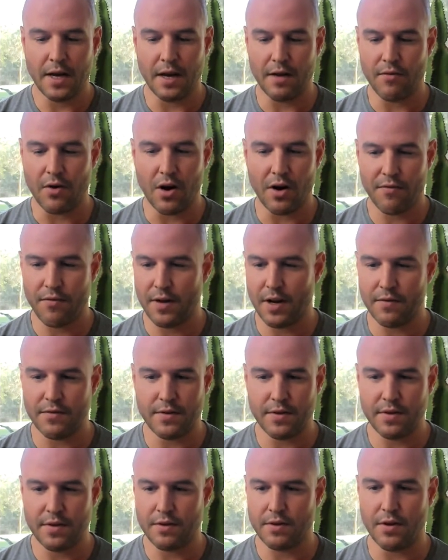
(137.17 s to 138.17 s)
have often
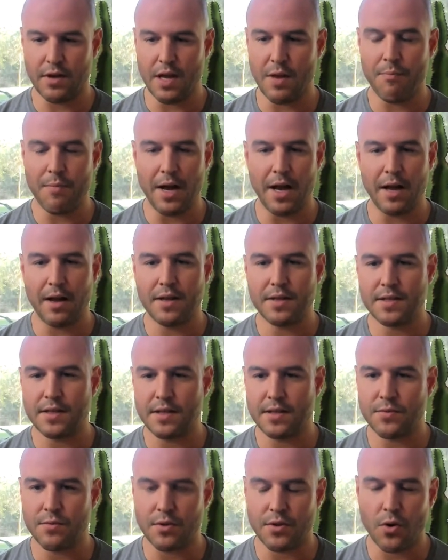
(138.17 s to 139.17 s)

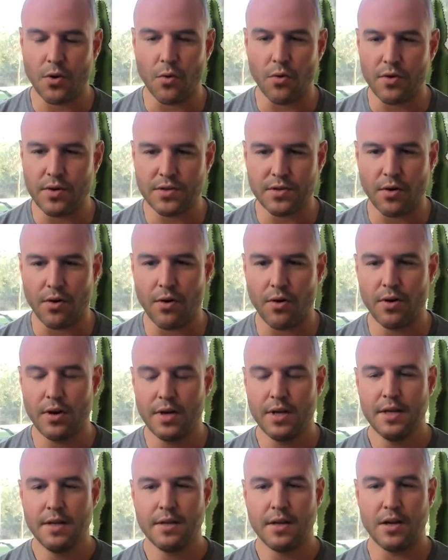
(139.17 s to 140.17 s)
imbalances with cortisol,
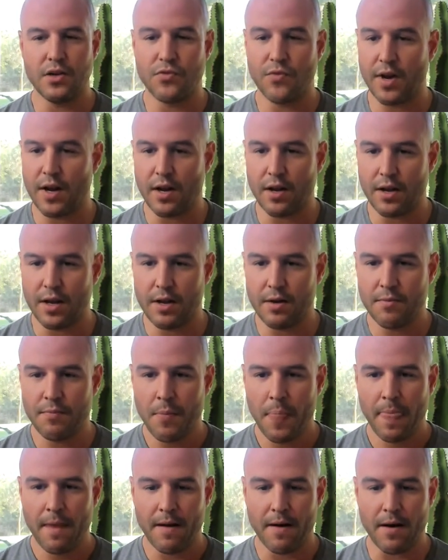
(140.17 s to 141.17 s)
adrenaline,
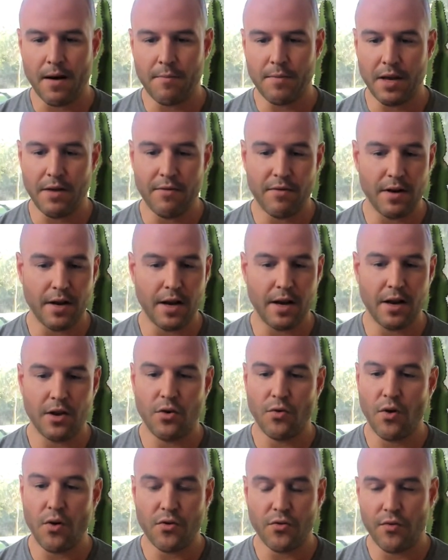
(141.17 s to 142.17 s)
um, even on a
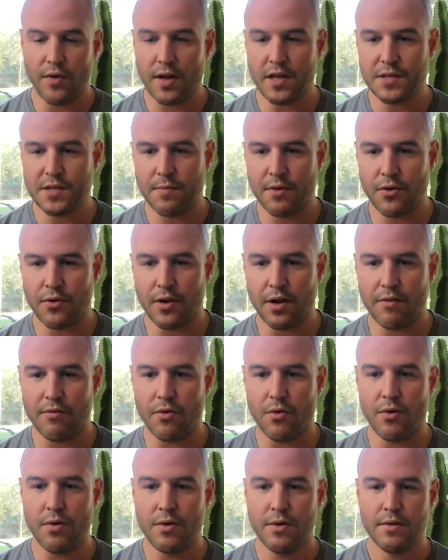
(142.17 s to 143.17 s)
neurotransmitter
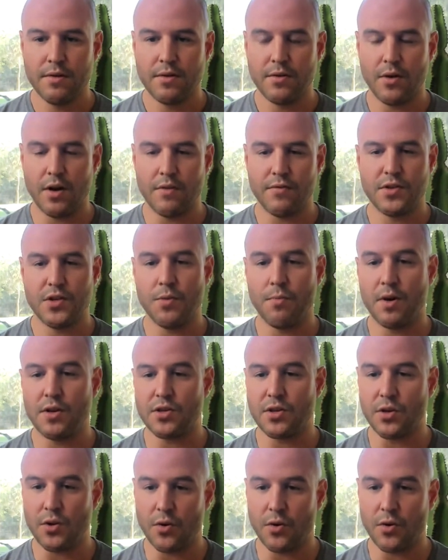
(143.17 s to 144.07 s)
level, you have too much